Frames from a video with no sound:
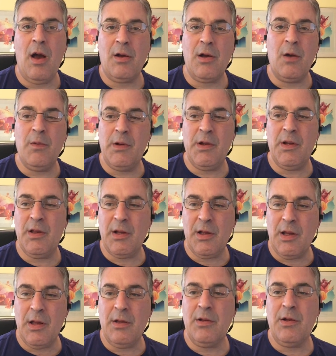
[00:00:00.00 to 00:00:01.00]
Go into
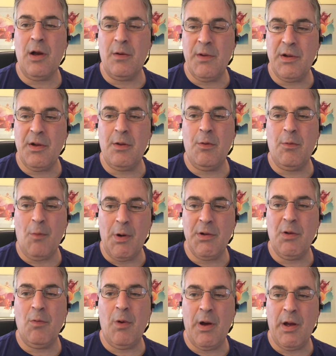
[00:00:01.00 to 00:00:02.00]
the
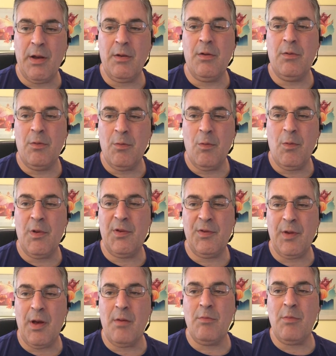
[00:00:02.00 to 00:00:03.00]
one-to-one with
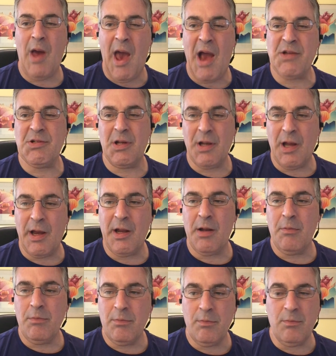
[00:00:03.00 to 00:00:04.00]
some action
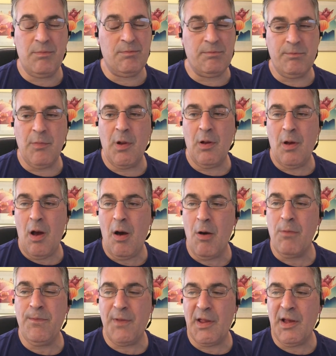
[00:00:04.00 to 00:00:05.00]
item.
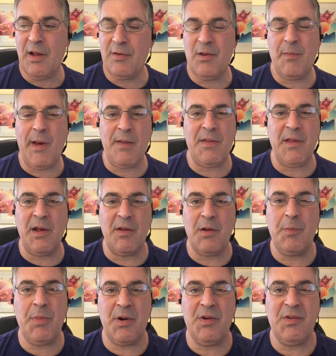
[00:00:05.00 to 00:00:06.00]
Hopefully it's about the
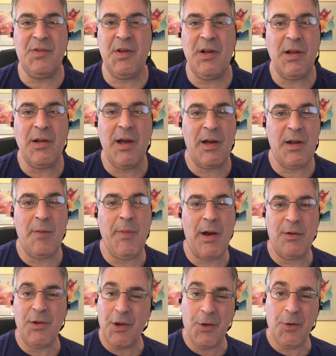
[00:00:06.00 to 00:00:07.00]
other person and not
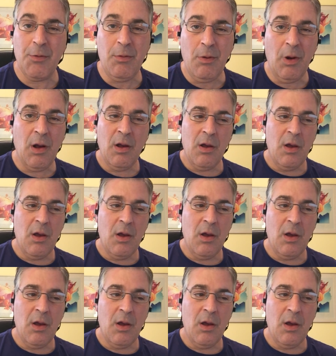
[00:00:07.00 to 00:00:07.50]
about you.